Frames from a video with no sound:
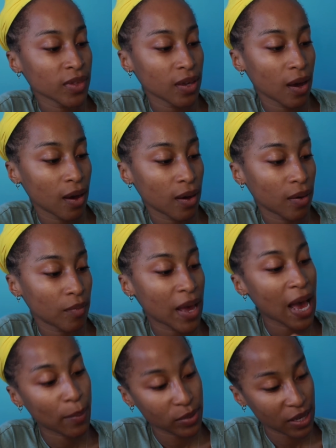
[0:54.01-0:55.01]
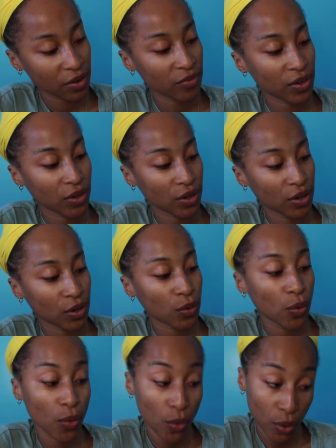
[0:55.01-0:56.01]
Apple cider vinegar
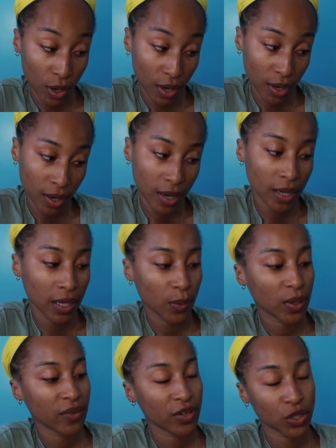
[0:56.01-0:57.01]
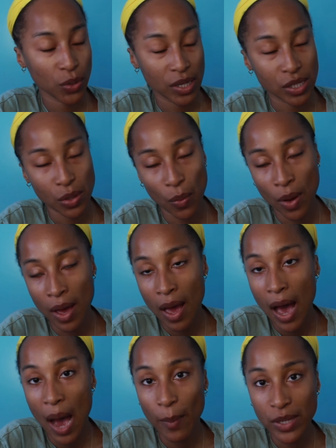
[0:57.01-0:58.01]
or liquid of your choice. So
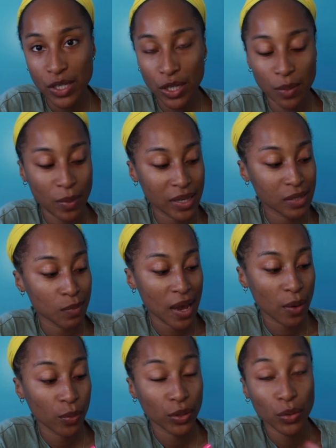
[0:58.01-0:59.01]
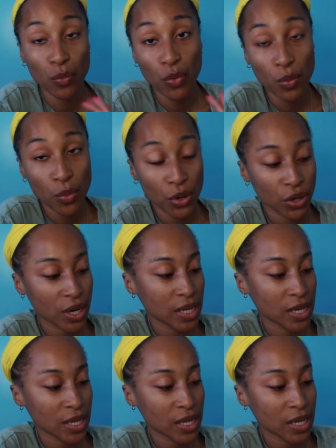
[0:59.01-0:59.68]
I'm just going to mix mine with warm water